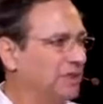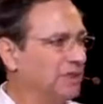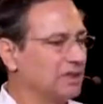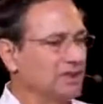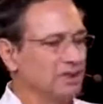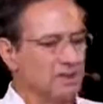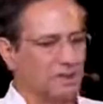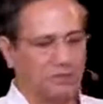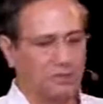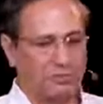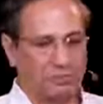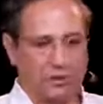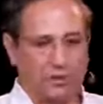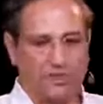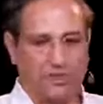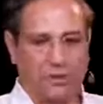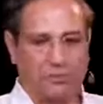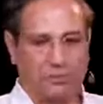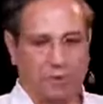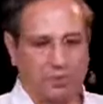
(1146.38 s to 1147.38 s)
So, for
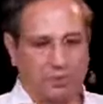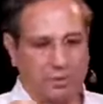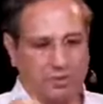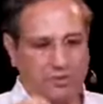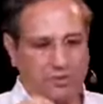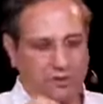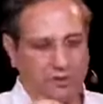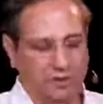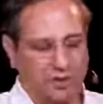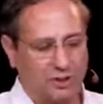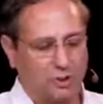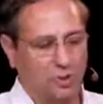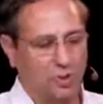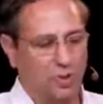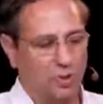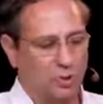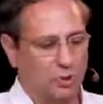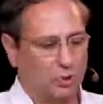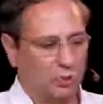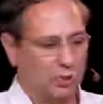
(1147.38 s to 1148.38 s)
example, within our
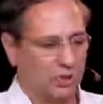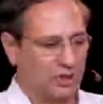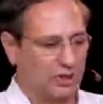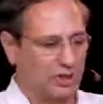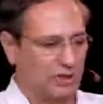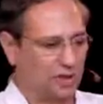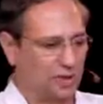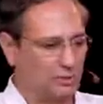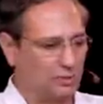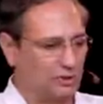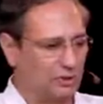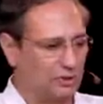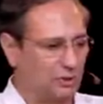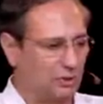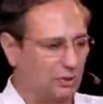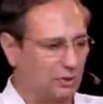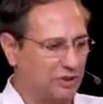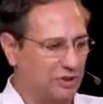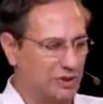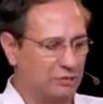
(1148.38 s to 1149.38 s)
tools, we were able to
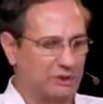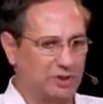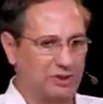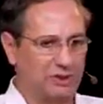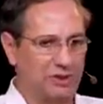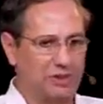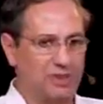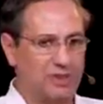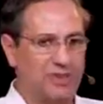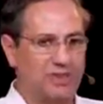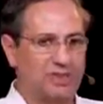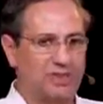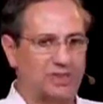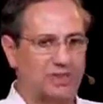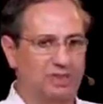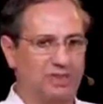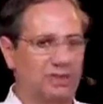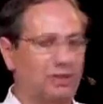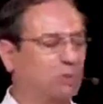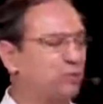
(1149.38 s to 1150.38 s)
enable
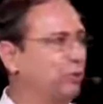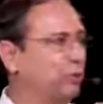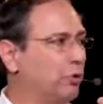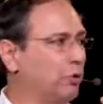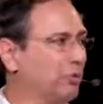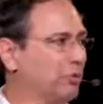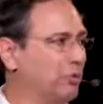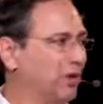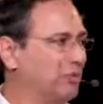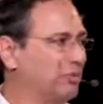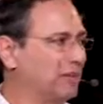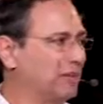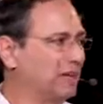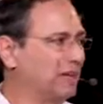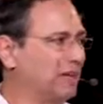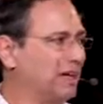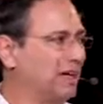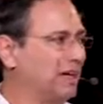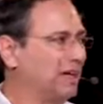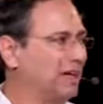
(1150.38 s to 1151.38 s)
several programs
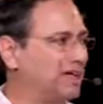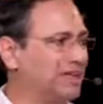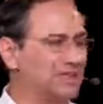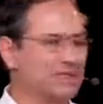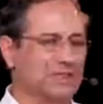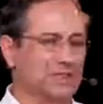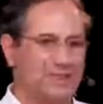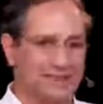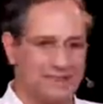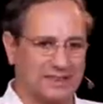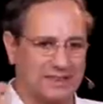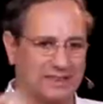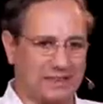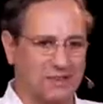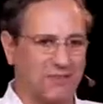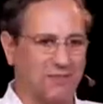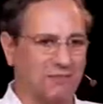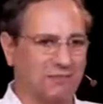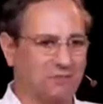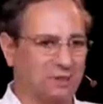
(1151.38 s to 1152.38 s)
accessing the same
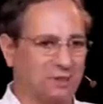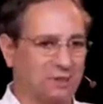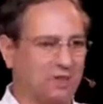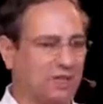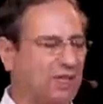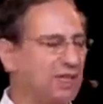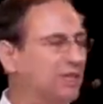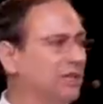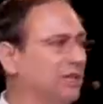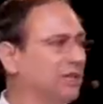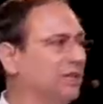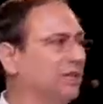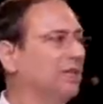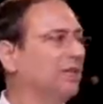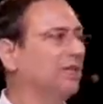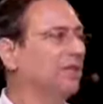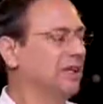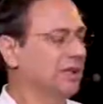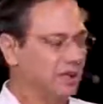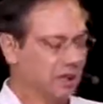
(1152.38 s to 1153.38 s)
FPGA
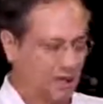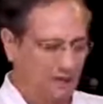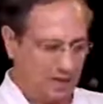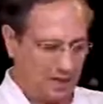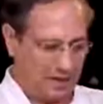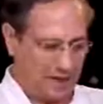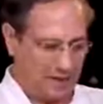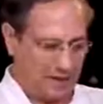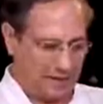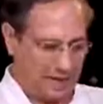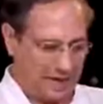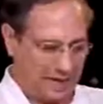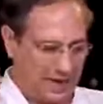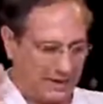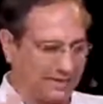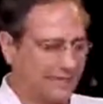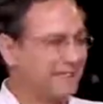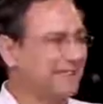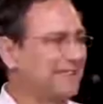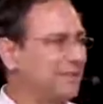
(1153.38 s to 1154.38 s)

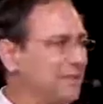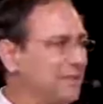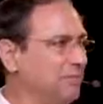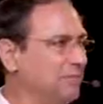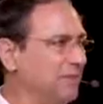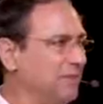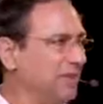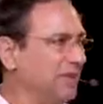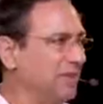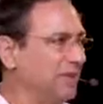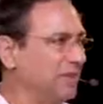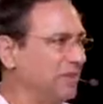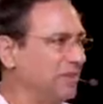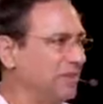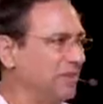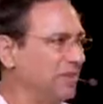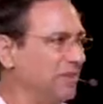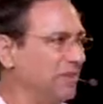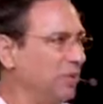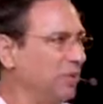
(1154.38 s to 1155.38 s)
at the same time,
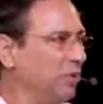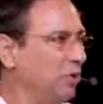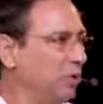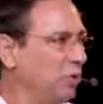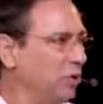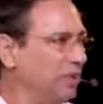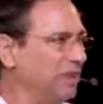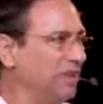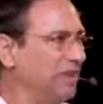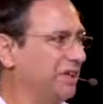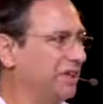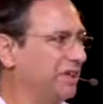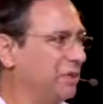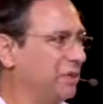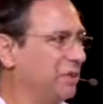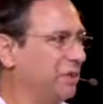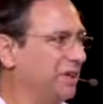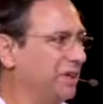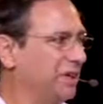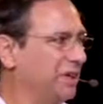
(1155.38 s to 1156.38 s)
working
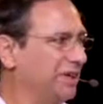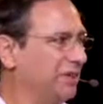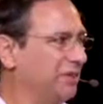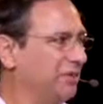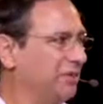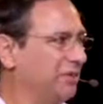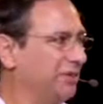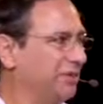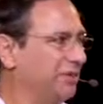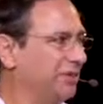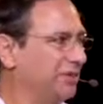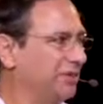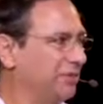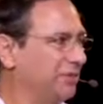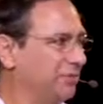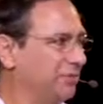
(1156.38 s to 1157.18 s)
together,